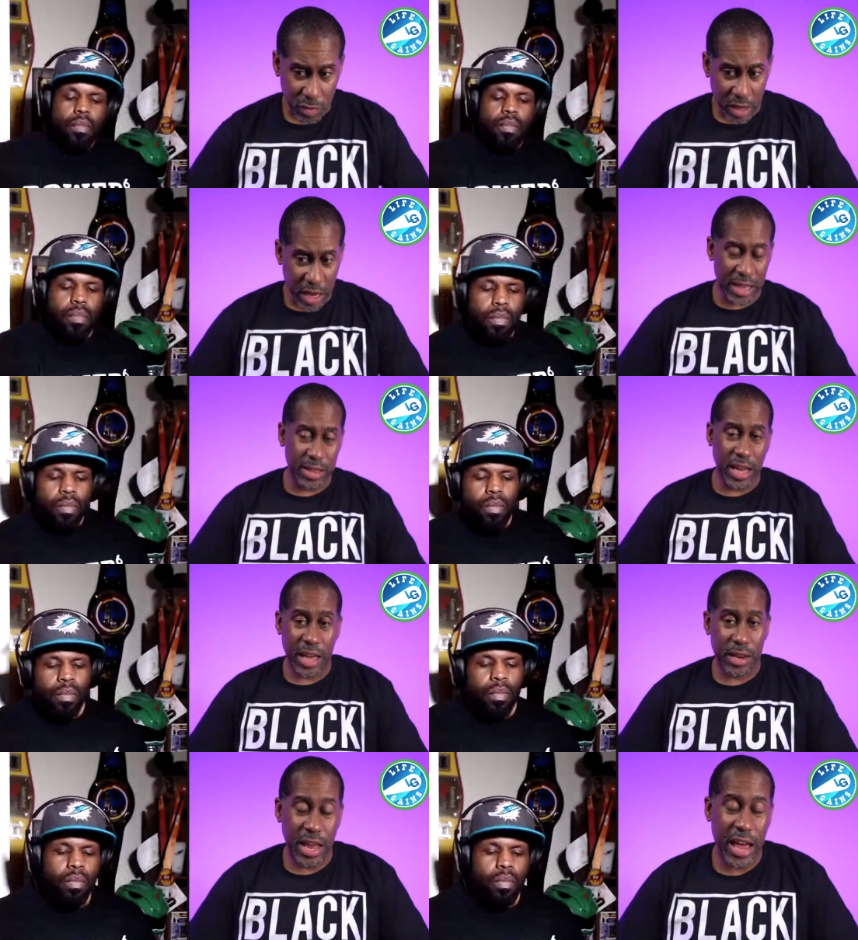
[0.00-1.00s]
Speaker 1: and
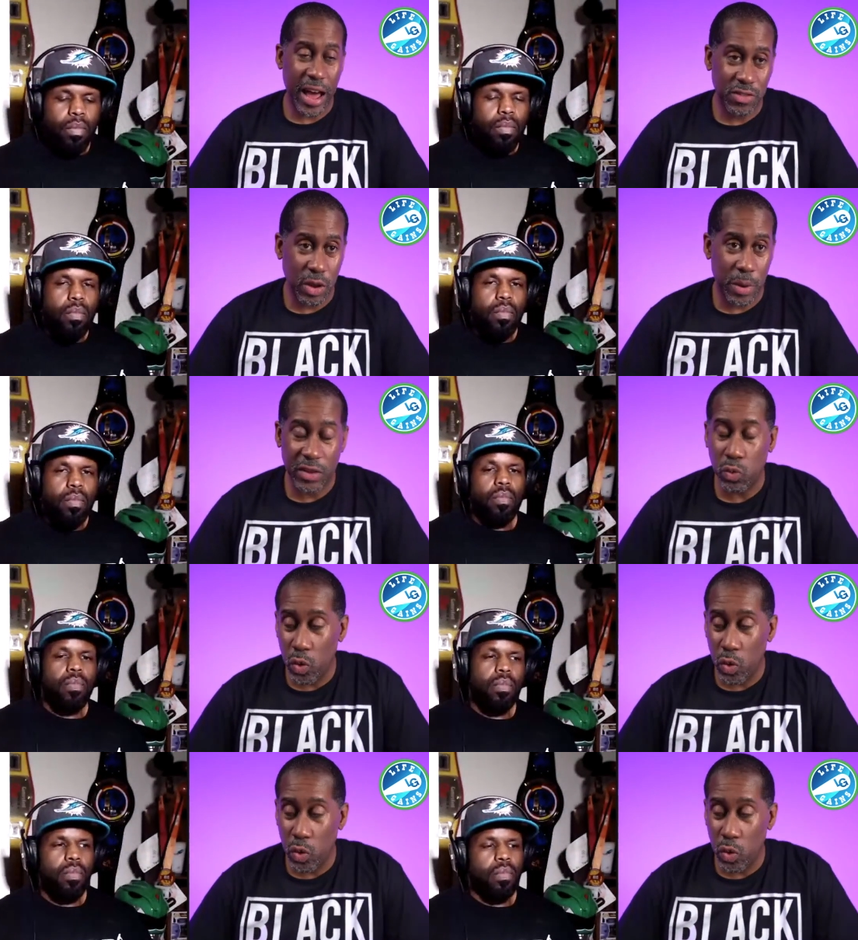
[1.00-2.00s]
then and have someone that's
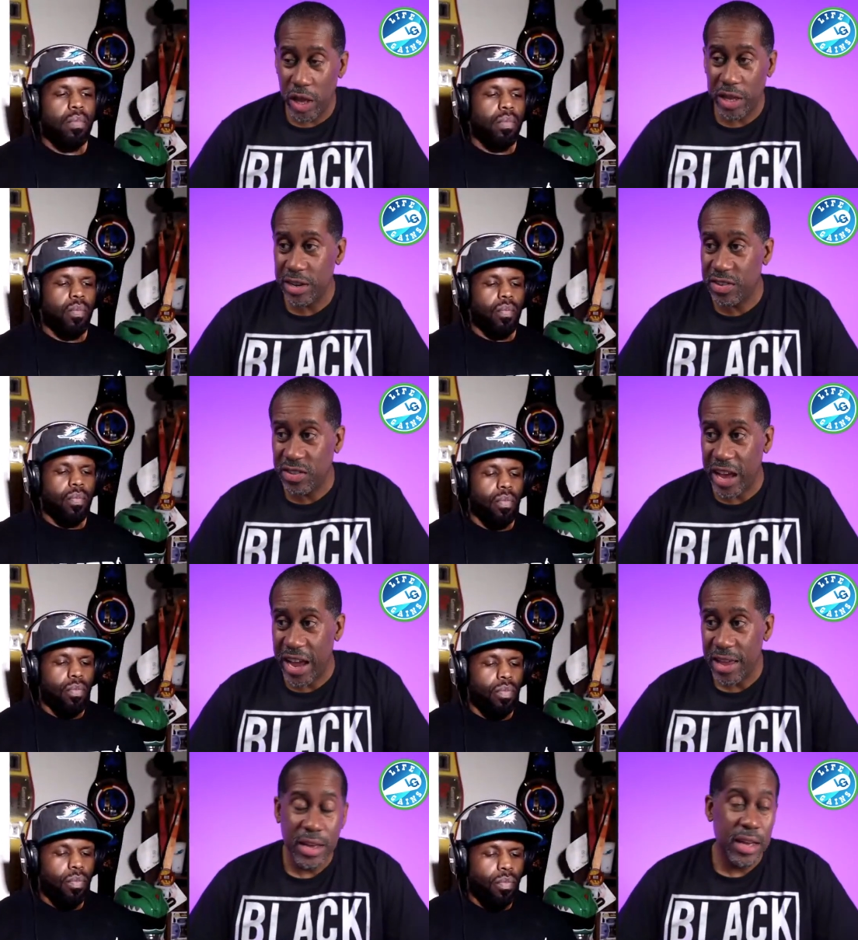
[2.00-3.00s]
willing to say,
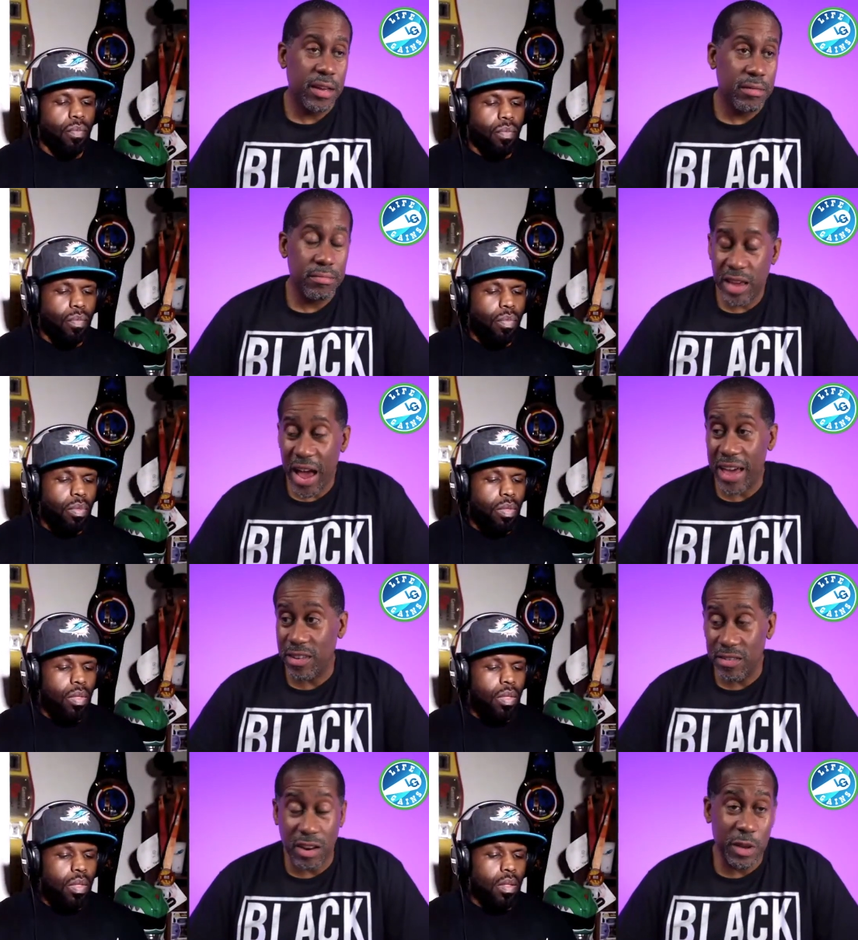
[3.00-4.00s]
yeah, there's
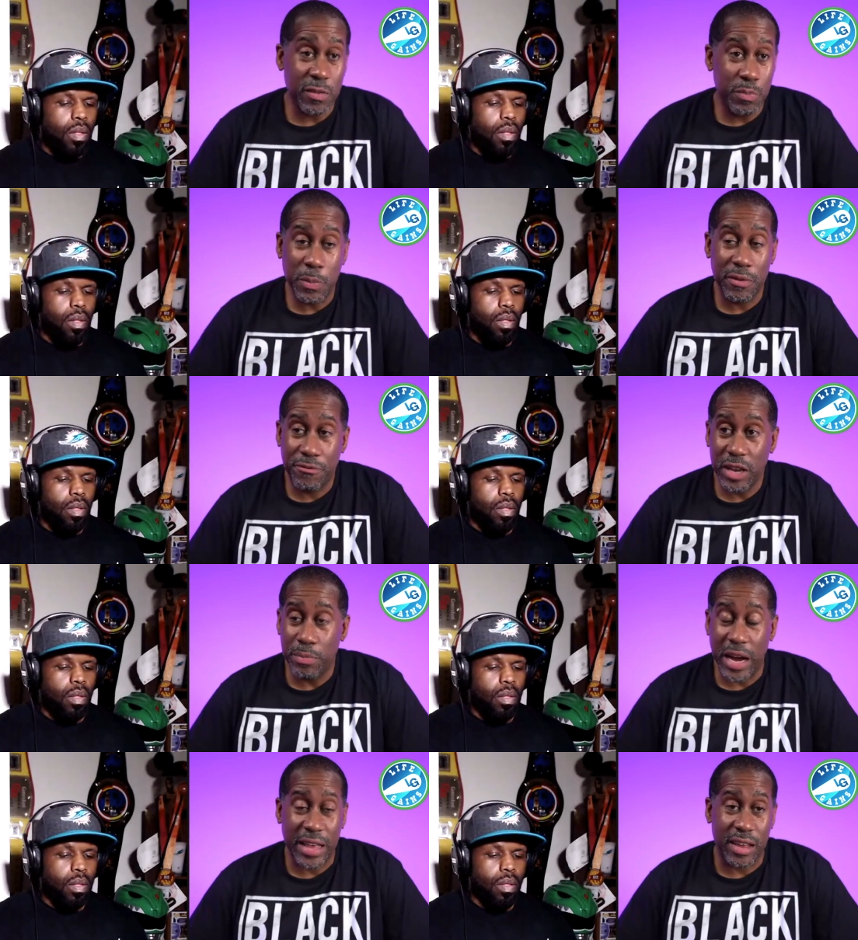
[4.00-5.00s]
going to be some people offended
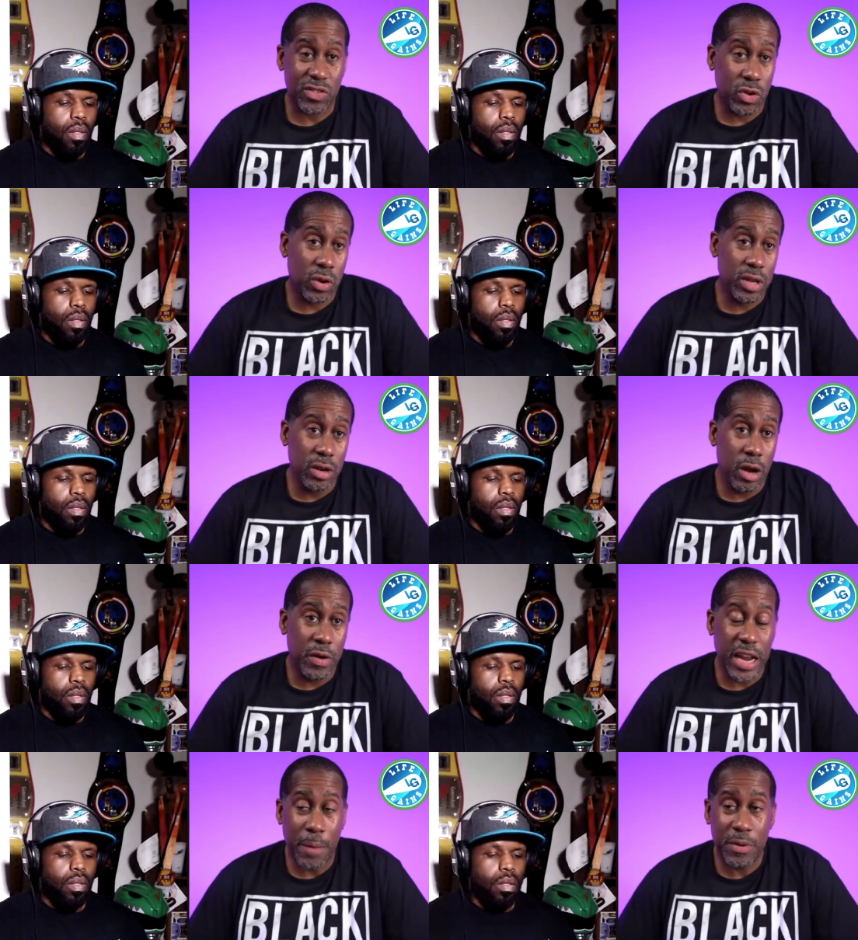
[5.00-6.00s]
by this, or, you know, and
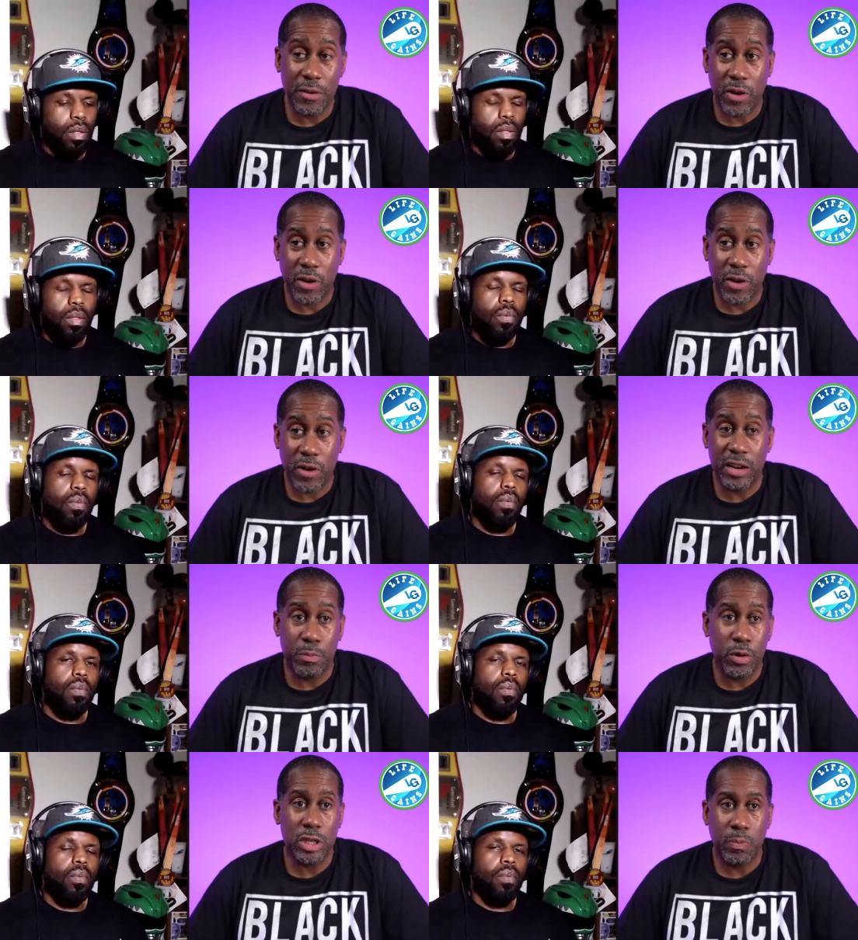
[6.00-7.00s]
not be afraid to push
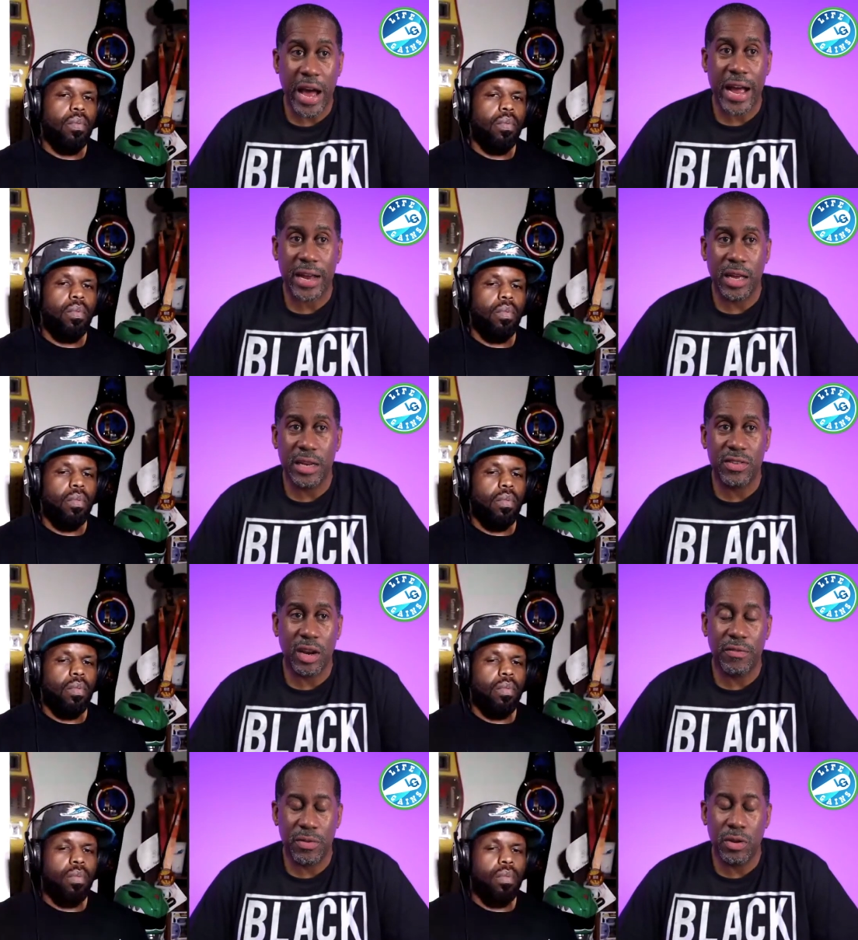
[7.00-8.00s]
back instead
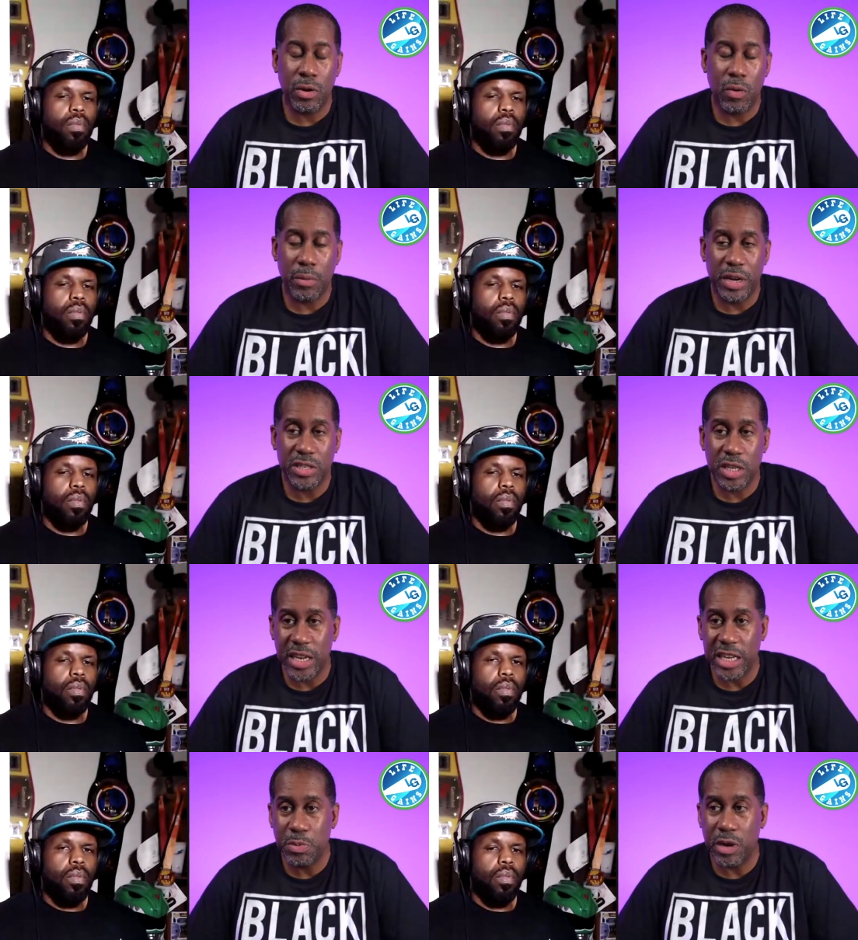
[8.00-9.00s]
of, you don't want a bunch of
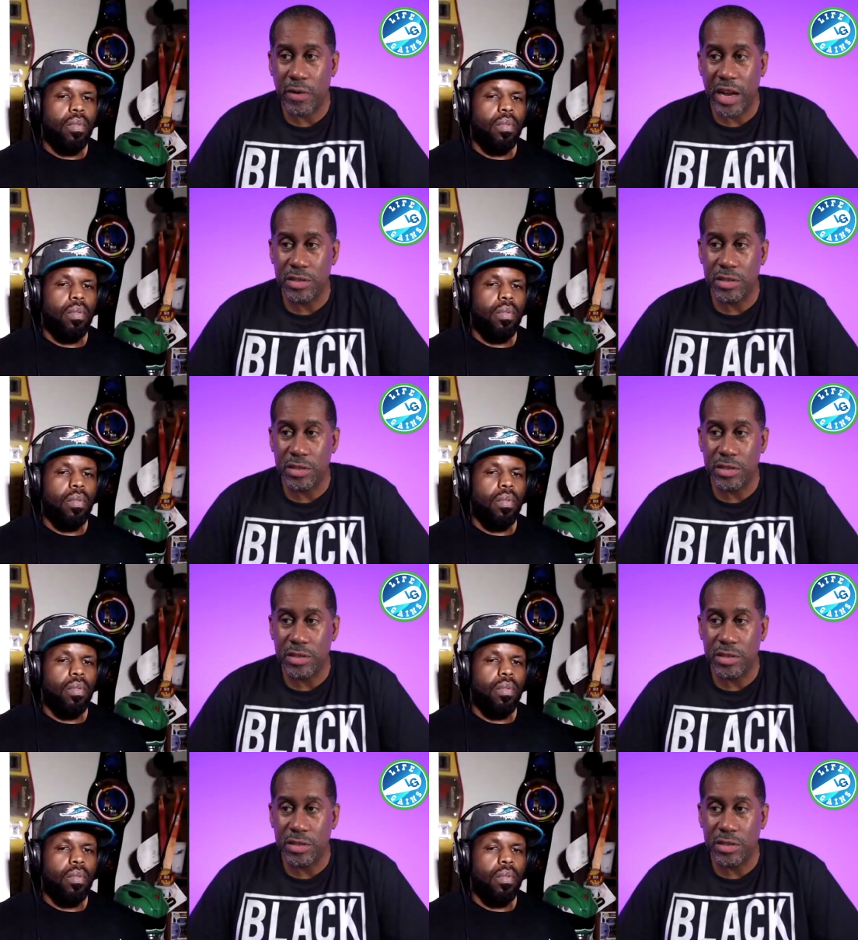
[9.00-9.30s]
yes men around you.